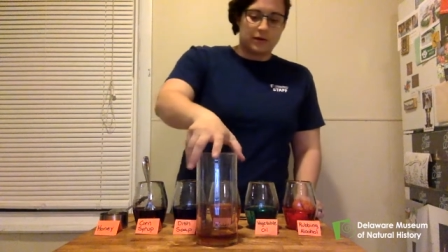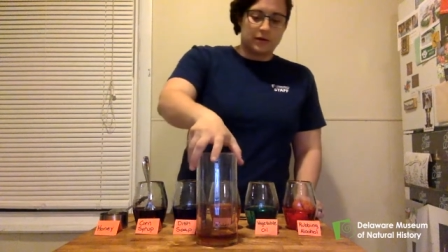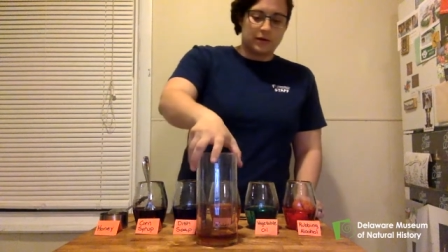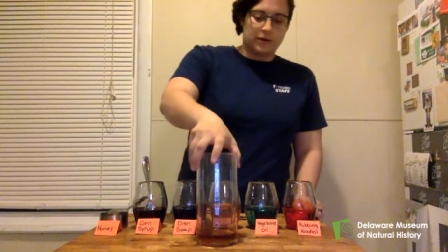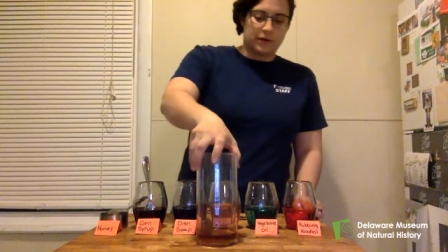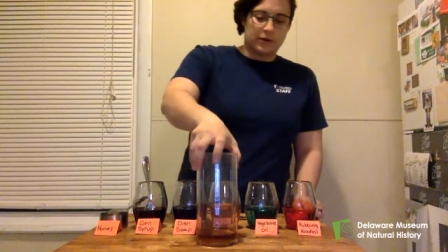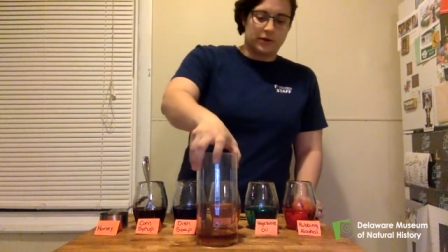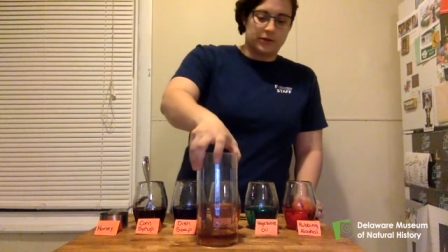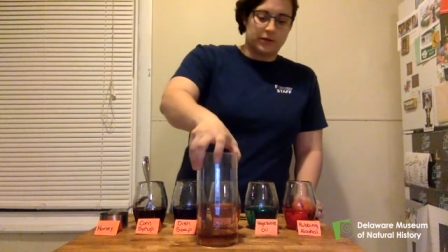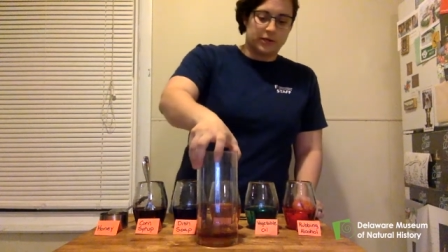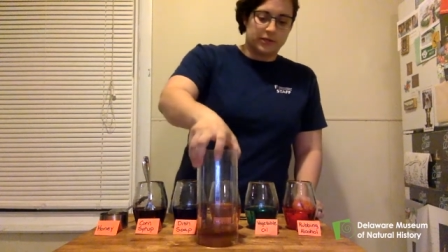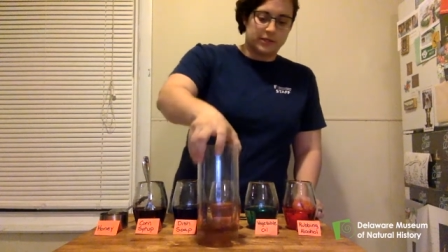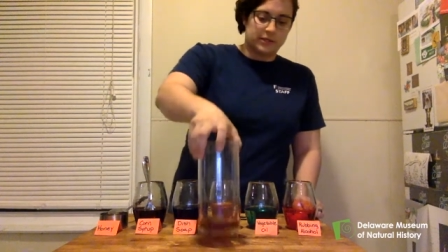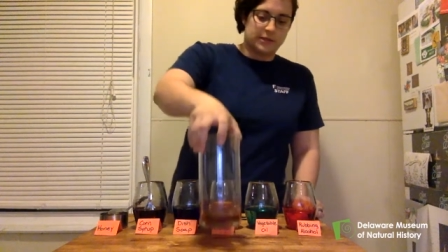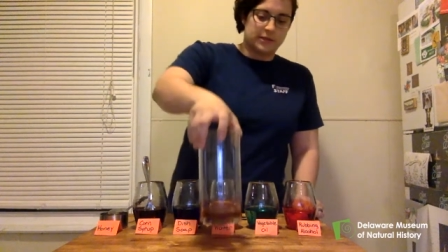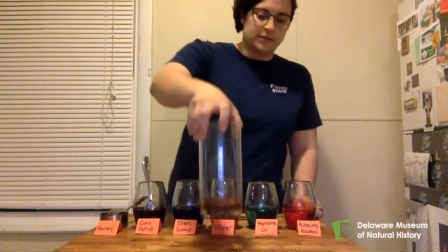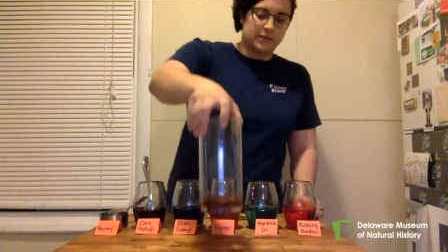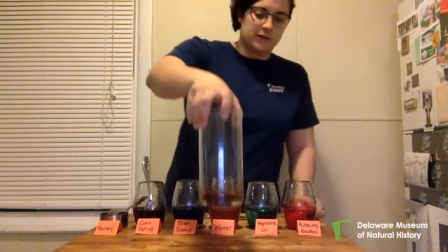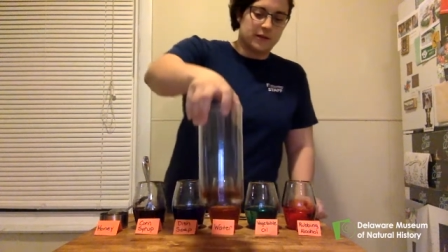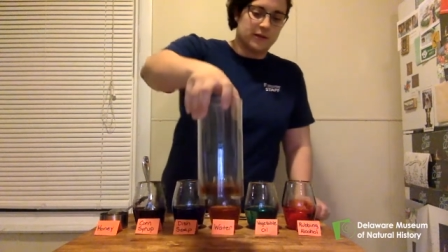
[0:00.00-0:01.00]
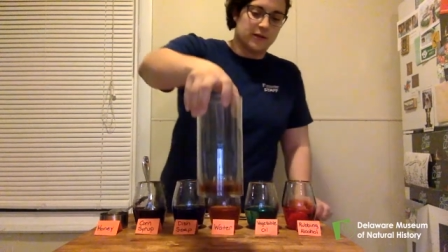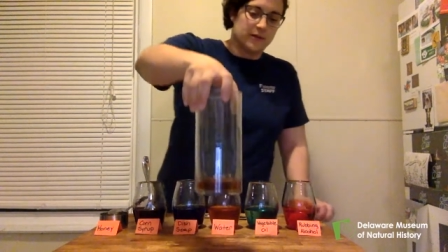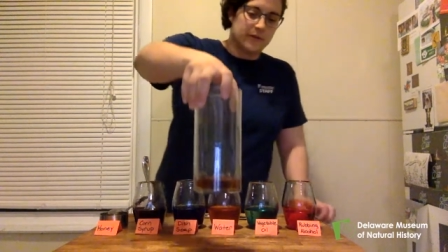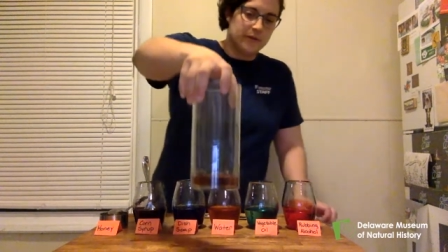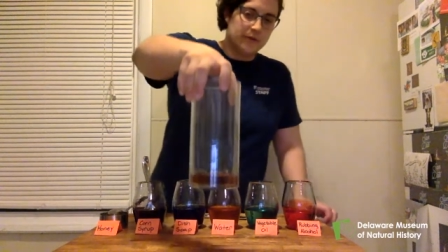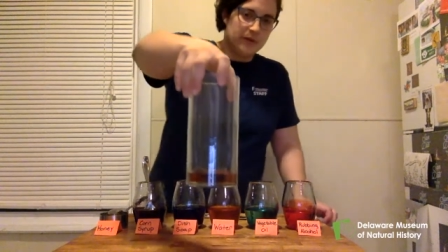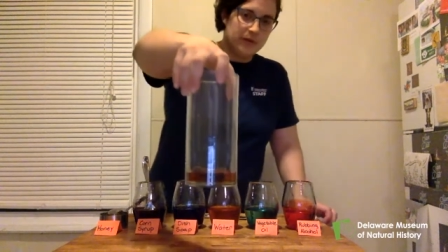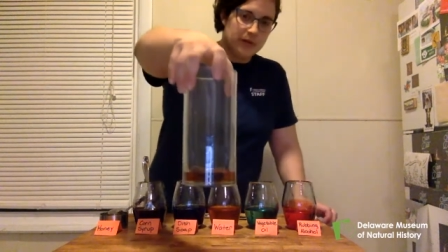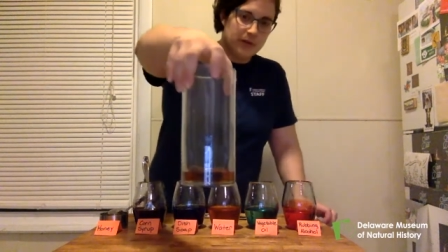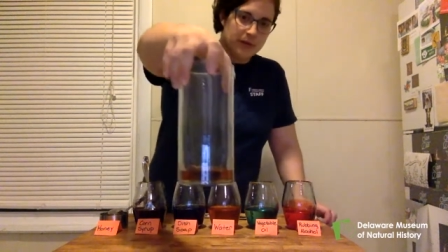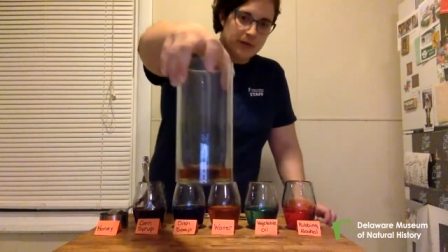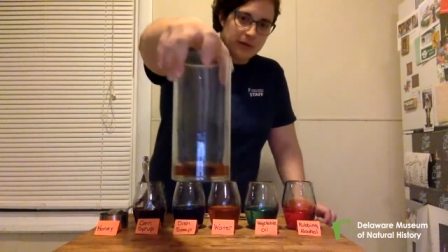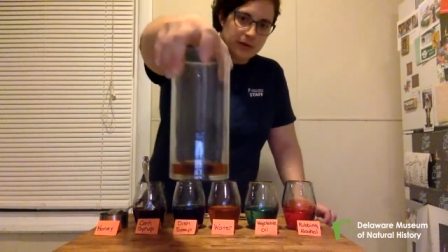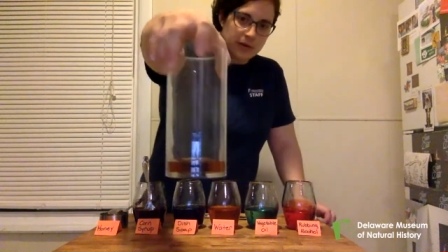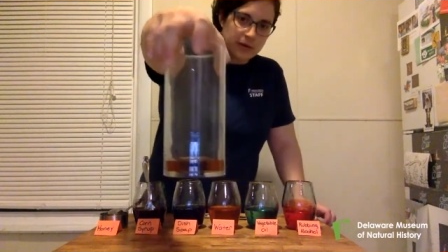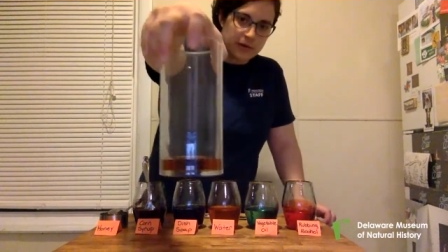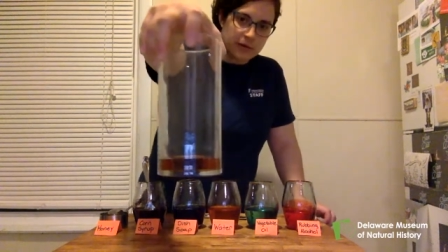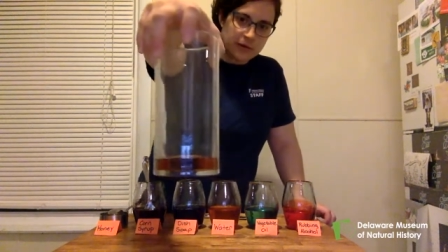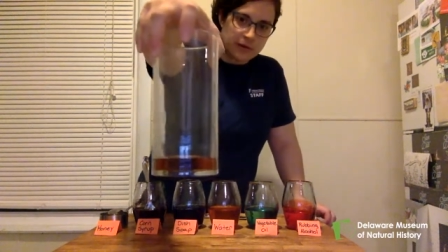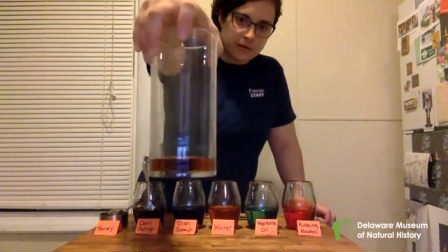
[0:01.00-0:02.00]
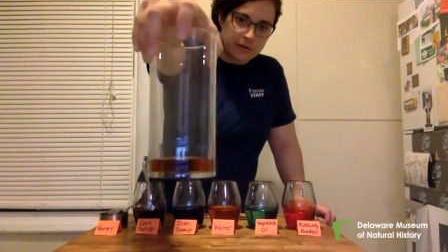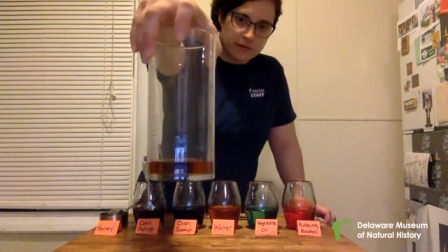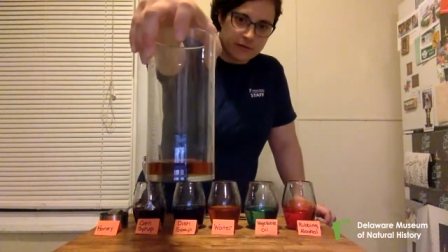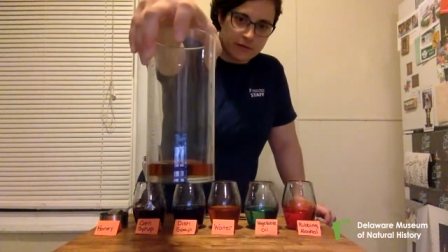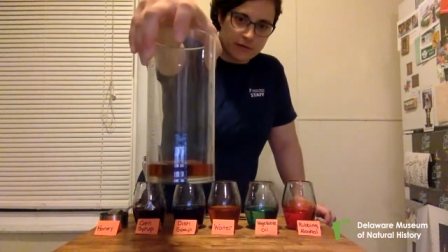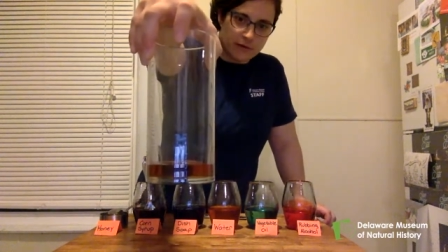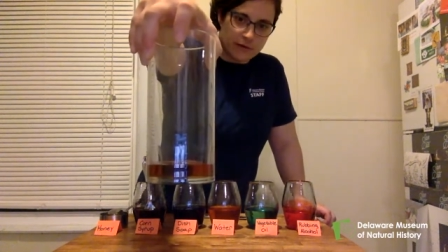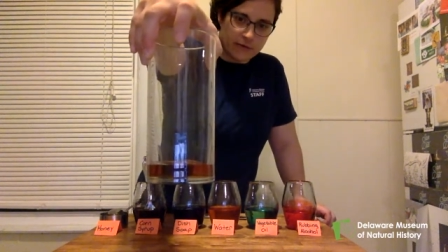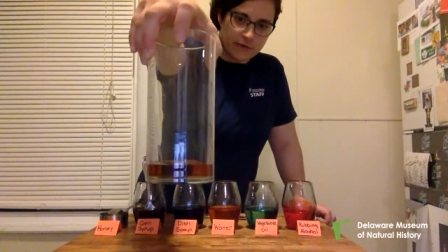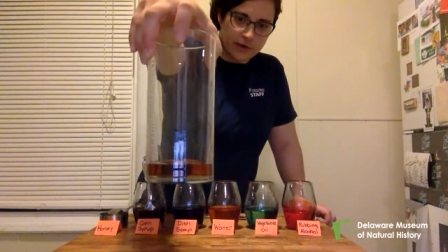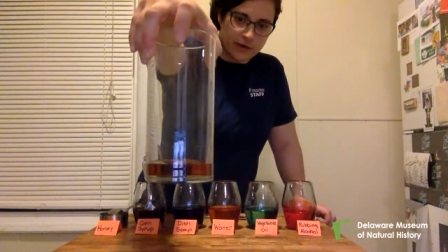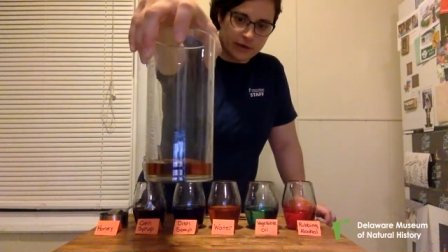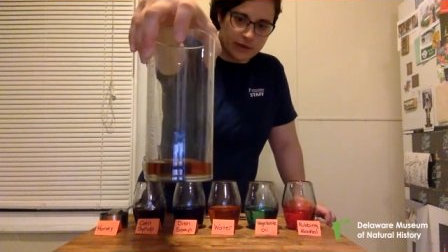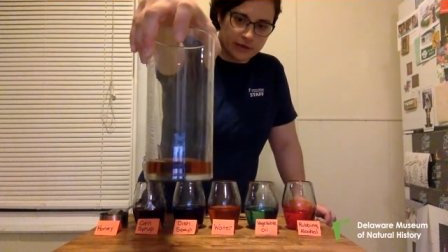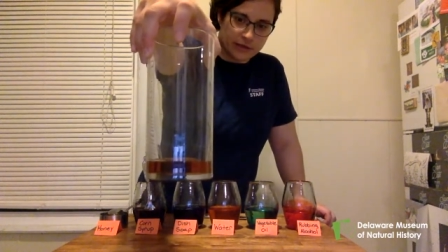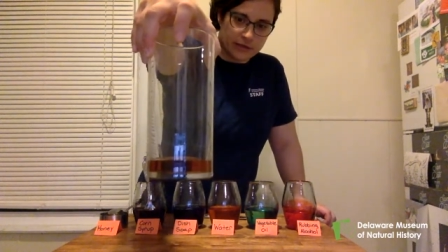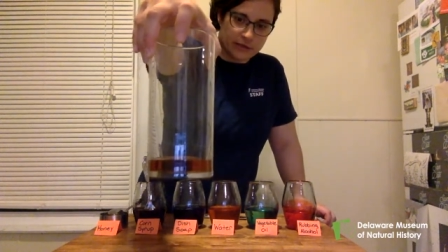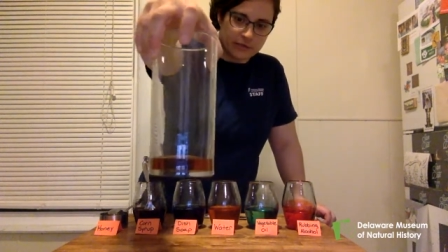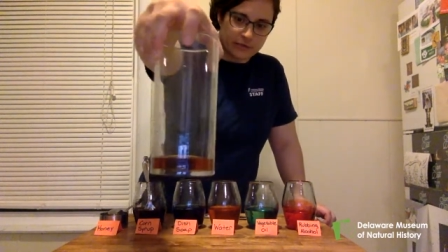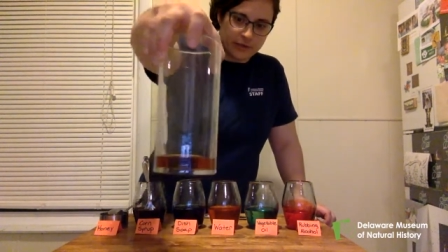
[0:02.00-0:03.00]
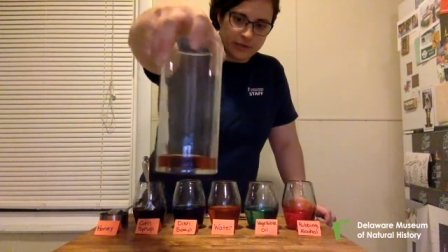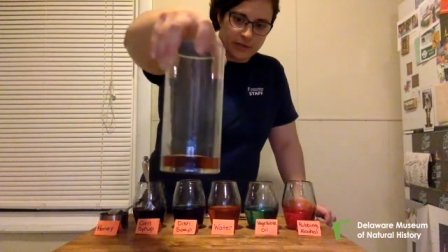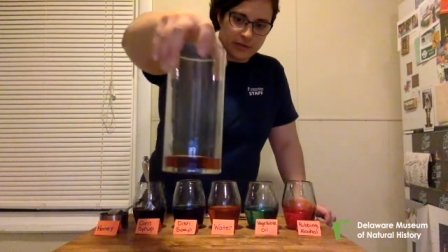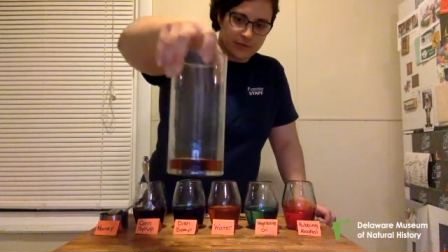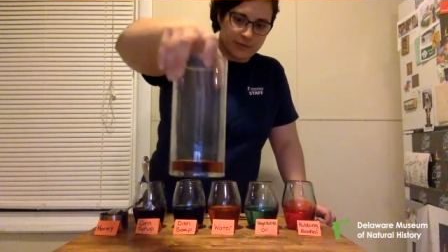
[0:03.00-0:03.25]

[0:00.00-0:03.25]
Here you can see the layer of honey right at the